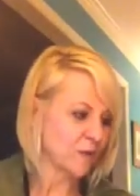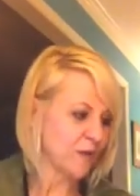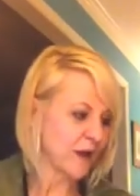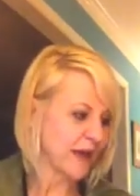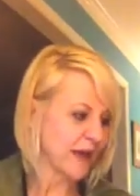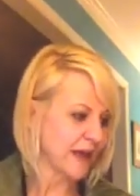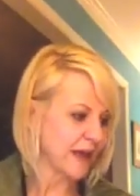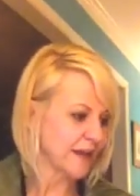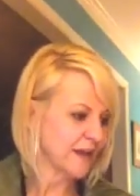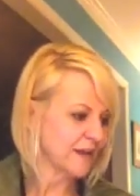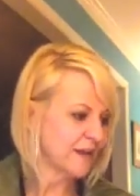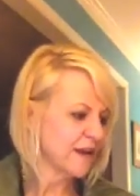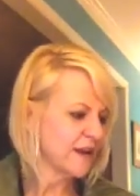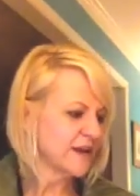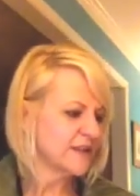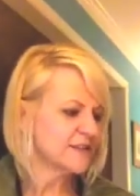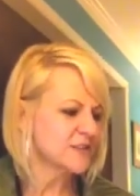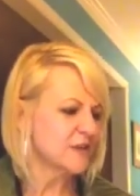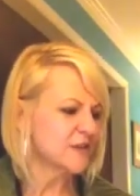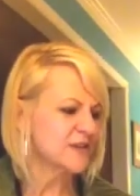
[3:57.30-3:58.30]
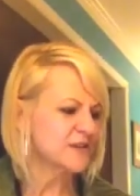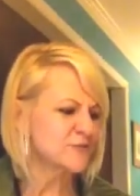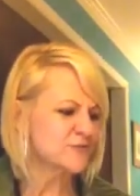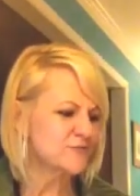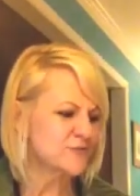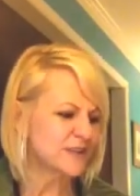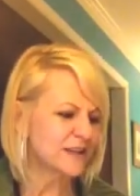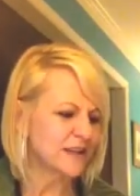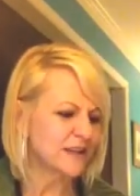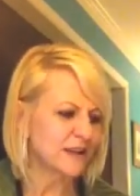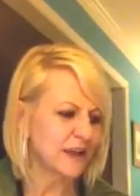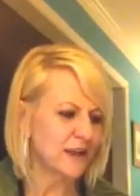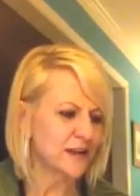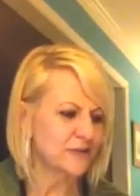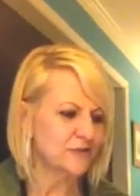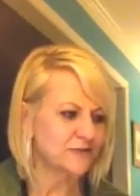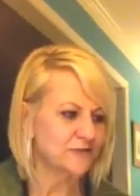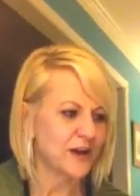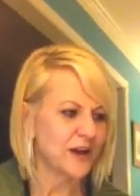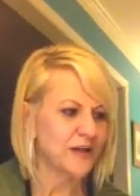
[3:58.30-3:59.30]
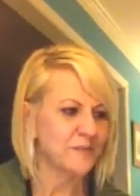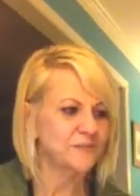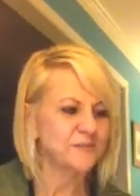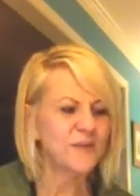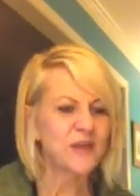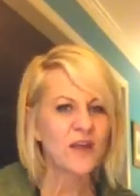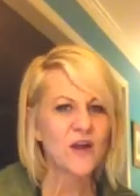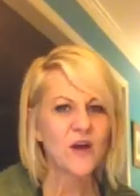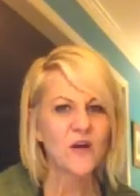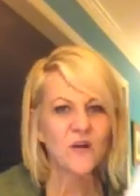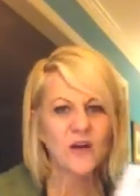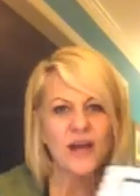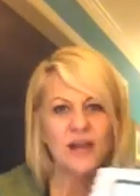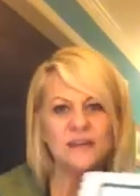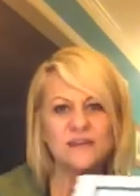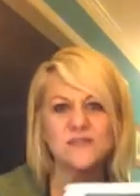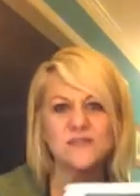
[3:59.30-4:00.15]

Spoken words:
away. So it's really kind of fun. Okay,